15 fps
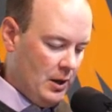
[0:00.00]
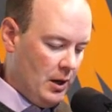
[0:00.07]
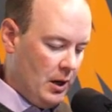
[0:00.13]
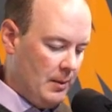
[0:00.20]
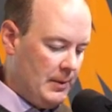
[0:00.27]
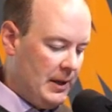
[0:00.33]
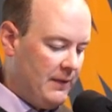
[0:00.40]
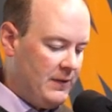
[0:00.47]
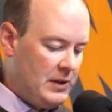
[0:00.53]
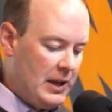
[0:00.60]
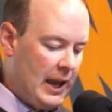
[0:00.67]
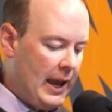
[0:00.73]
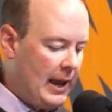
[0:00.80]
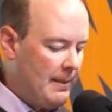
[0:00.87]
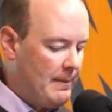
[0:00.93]
Um, if you
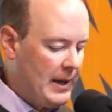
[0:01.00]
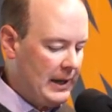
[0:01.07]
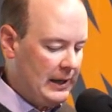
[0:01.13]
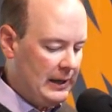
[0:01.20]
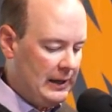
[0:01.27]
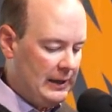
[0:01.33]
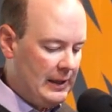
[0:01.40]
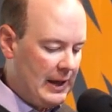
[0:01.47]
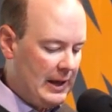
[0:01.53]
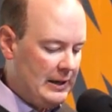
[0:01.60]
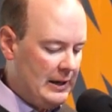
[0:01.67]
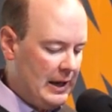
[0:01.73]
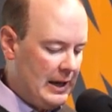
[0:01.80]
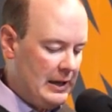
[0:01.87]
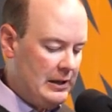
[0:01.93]
can't make it in
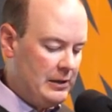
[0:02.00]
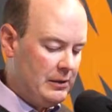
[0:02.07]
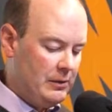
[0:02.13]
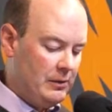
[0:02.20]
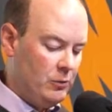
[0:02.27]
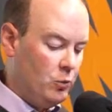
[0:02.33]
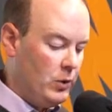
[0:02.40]
that day,